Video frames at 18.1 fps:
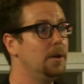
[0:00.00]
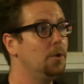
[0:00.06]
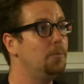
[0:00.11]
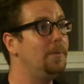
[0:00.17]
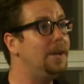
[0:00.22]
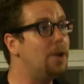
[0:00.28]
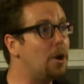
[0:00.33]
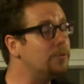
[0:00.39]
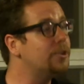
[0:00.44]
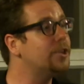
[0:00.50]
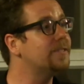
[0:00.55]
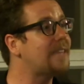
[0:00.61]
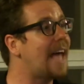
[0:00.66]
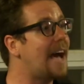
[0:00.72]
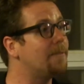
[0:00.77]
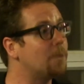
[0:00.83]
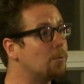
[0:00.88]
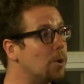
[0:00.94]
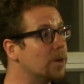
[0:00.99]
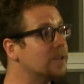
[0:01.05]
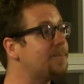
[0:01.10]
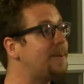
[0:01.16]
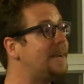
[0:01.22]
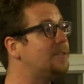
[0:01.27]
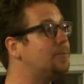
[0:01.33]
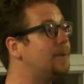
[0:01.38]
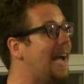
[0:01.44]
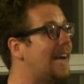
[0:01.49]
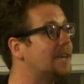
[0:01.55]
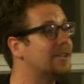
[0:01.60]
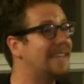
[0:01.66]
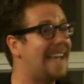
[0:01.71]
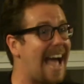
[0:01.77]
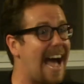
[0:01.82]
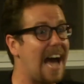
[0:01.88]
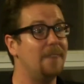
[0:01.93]
We don't just have a workspace, we
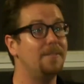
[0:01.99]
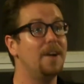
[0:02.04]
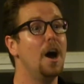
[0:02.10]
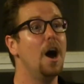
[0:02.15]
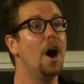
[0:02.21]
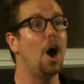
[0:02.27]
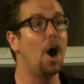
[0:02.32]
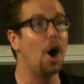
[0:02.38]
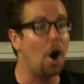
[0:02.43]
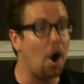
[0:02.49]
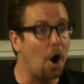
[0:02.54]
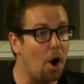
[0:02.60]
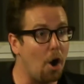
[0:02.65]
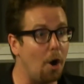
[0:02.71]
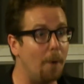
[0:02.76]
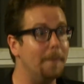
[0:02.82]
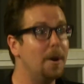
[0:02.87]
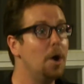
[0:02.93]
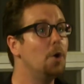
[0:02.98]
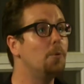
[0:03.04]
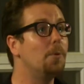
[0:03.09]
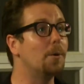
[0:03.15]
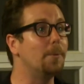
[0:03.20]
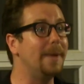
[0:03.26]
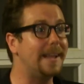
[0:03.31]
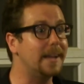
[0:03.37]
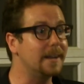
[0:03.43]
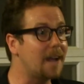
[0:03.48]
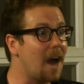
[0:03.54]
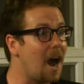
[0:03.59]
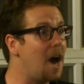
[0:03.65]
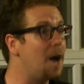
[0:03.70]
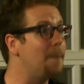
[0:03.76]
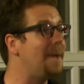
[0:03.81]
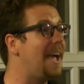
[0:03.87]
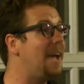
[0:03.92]
actually have a home where we can
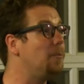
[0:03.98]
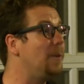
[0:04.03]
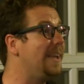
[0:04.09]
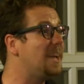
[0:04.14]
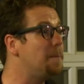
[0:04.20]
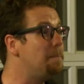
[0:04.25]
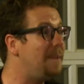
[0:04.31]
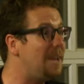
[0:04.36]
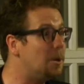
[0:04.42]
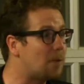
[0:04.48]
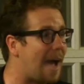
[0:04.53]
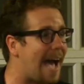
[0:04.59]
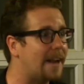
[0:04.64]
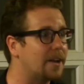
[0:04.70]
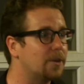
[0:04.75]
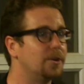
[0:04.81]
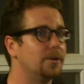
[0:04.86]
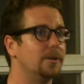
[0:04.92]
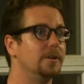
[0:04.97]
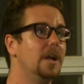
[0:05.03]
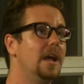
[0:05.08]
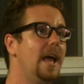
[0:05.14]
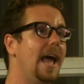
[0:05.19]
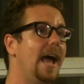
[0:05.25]
come and we can be radical